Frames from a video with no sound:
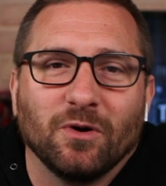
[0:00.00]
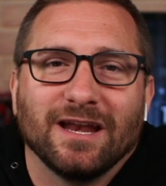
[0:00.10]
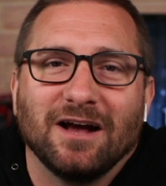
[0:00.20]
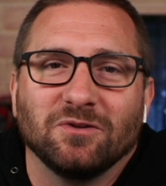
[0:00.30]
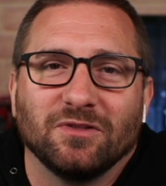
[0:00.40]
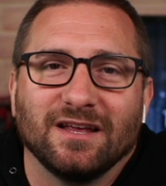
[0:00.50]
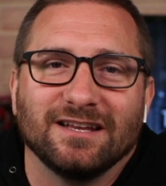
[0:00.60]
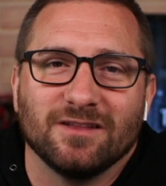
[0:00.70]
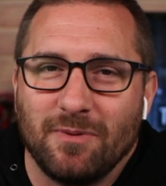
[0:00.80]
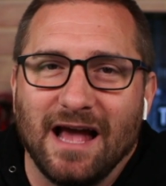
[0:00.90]
point out that
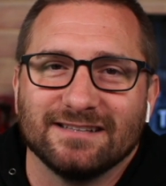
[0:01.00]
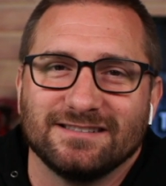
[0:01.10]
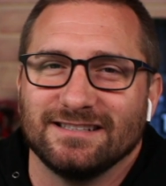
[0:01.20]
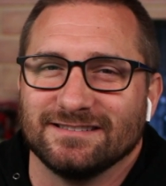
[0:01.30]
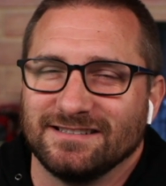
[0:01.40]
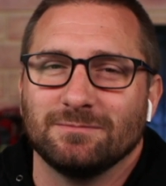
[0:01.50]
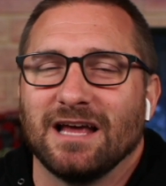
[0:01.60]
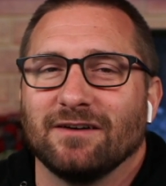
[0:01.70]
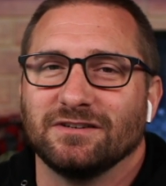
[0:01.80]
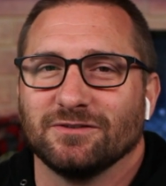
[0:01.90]
in the past he had seemed
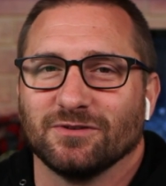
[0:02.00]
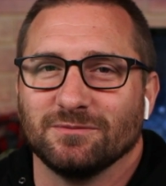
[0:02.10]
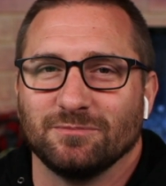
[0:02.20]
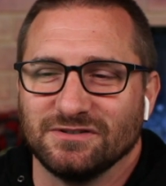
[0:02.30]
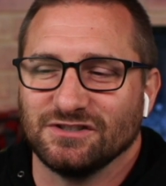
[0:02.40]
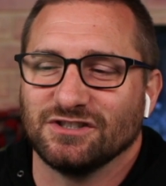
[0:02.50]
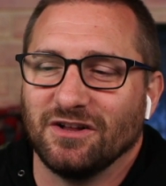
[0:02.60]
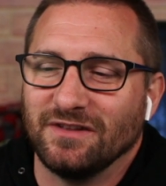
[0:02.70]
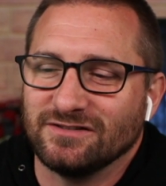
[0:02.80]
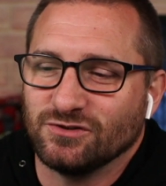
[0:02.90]
to have a different position
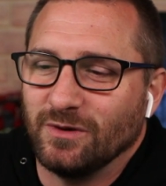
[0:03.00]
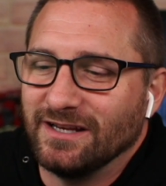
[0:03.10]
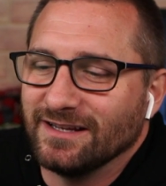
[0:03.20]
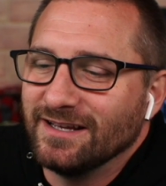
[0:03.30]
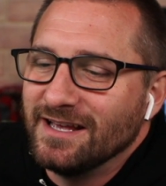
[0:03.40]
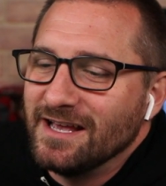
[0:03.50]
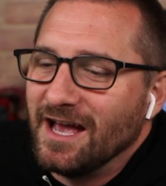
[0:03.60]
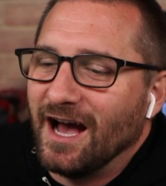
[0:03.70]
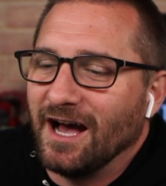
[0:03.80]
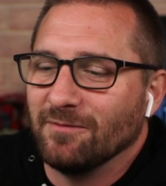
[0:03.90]
on this, tweeting,
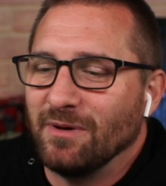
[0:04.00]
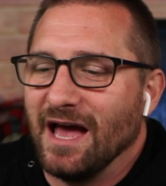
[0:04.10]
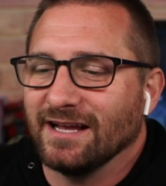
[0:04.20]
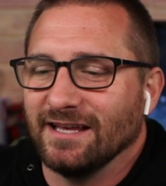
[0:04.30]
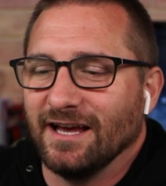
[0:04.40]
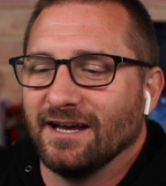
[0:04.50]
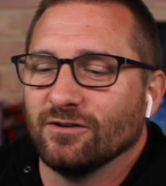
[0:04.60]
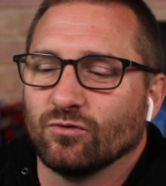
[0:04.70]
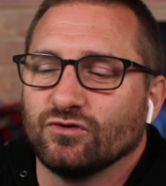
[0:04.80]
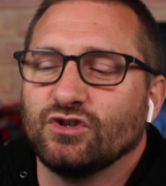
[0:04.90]
uh, back uh,
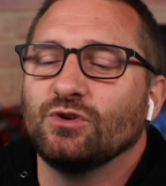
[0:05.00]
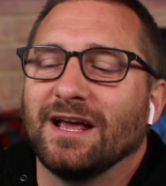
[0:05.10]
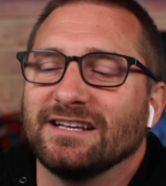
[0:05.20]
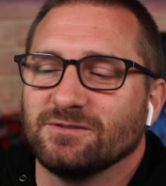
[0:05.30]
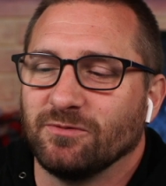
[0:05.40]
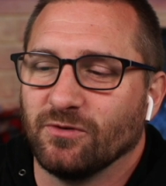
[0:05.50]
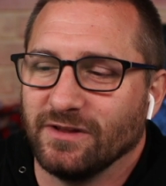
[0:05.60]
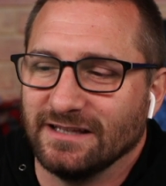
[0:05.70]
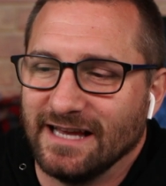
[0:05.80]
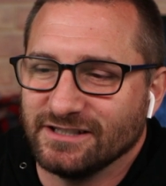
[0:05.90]
two days before
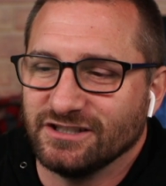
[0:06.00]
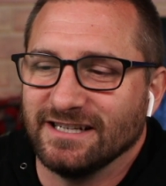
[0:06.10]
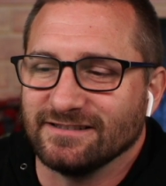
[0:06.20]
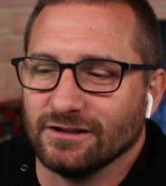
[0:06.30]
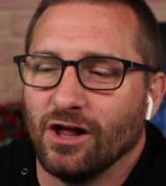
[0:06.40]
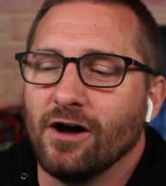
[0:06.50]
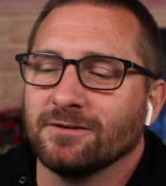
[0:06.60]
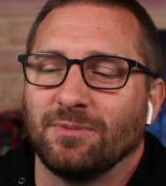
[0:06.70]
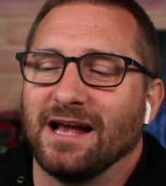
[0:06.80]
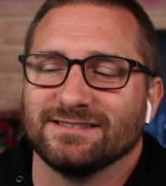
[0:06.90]
the election. It's a
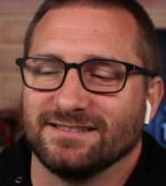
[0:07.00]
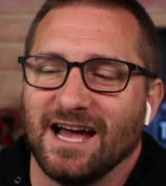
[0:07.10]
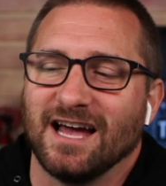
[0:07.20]
long past